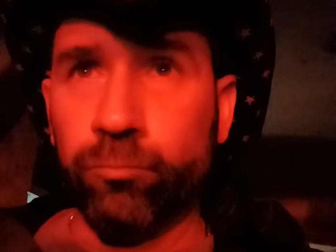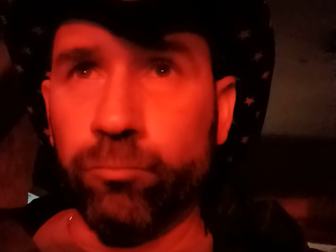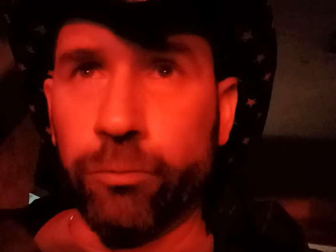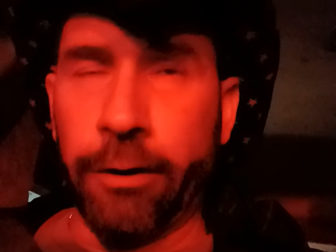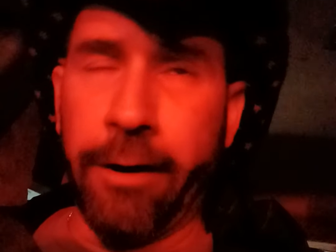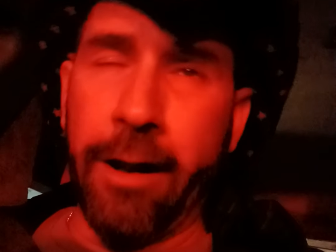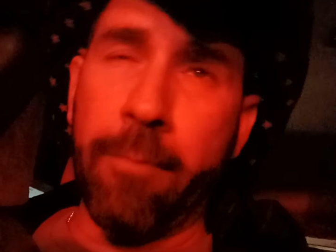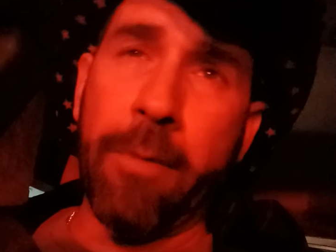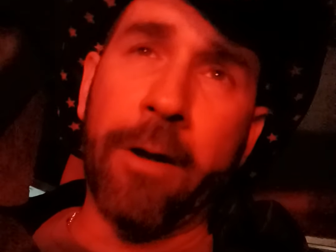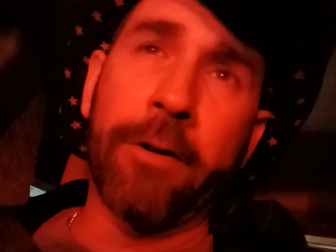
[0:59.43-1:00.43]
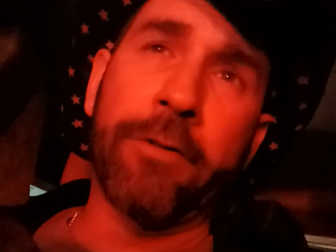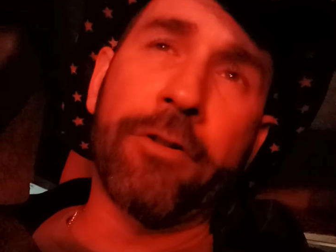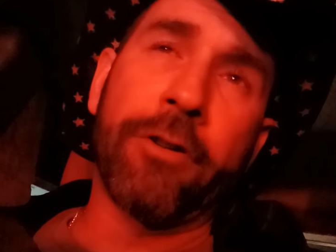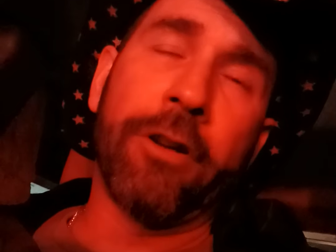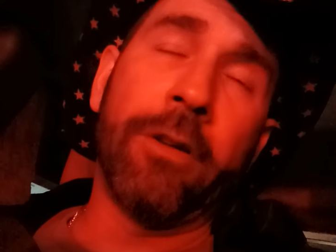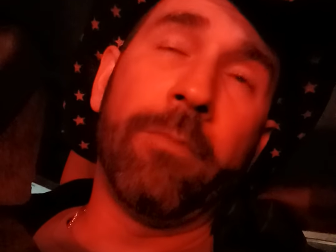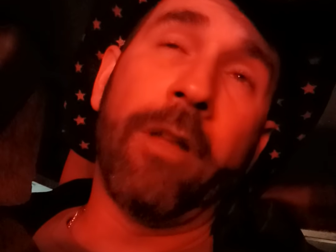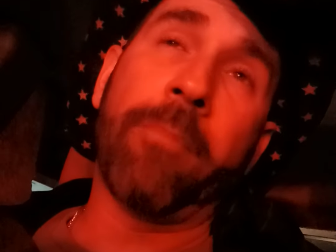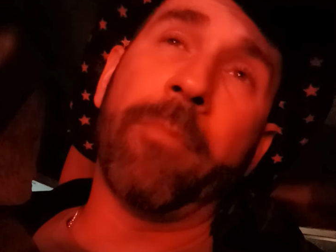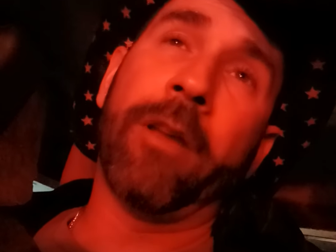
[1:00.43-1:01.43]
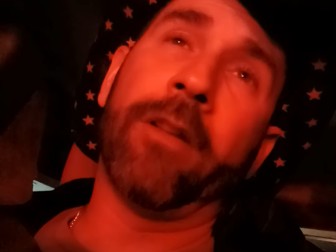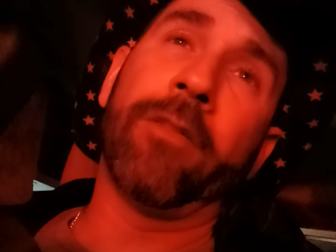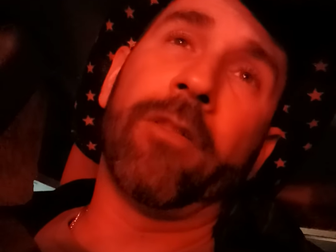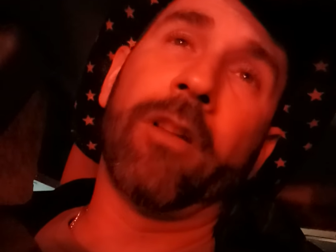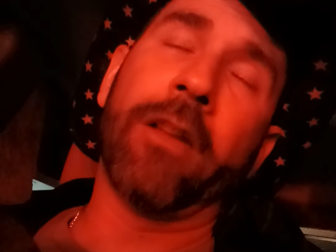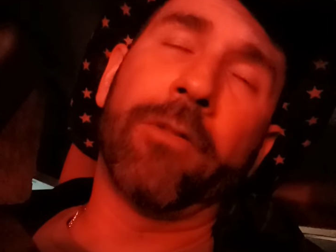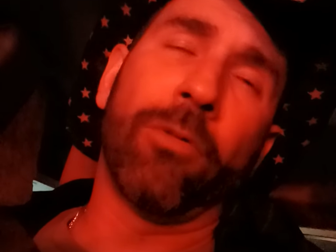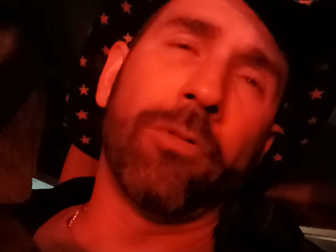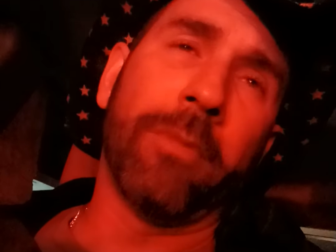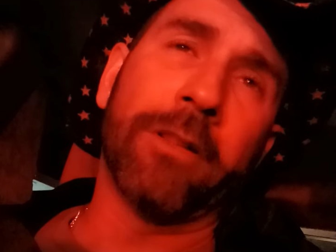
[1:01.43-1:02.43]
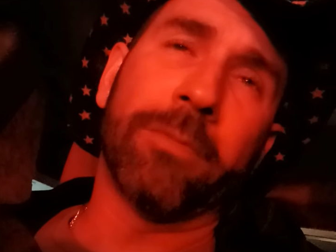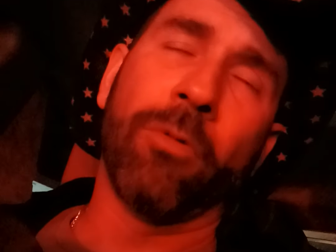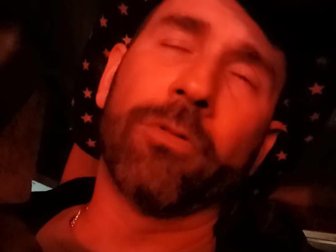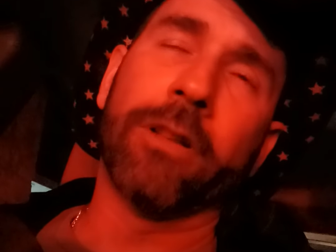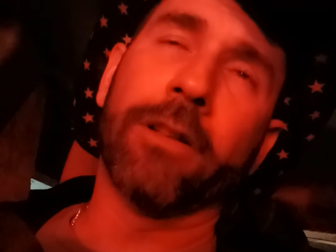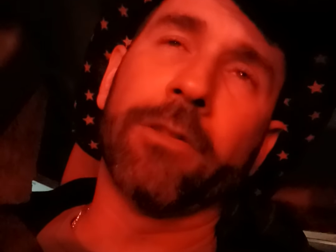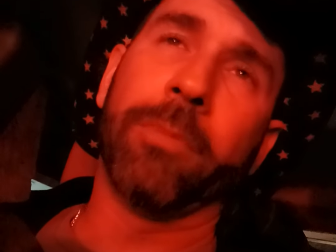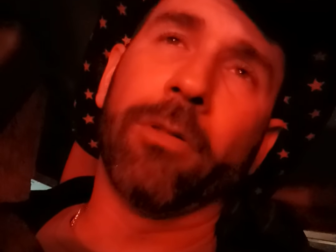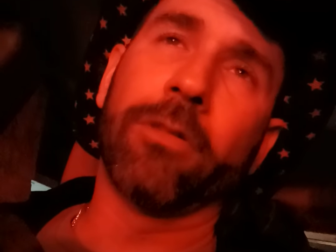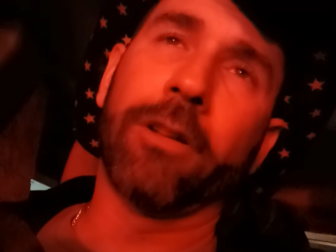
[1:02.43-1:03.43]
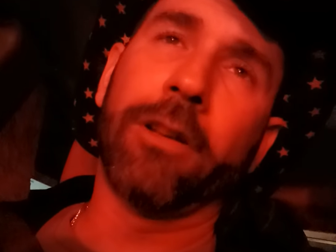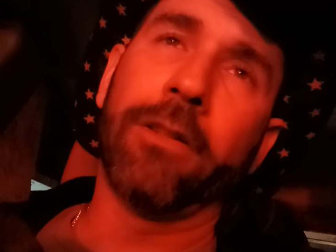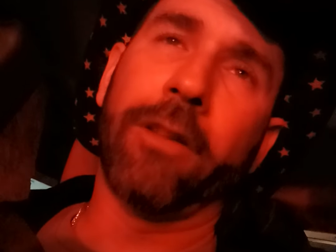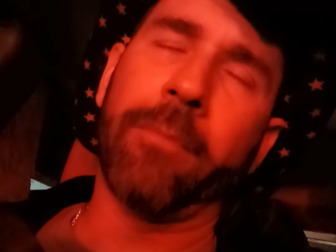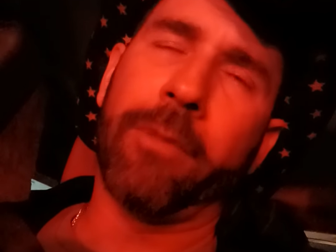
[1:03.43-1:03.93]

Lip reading: And then that manager, I told him I smoked on his balcony, and that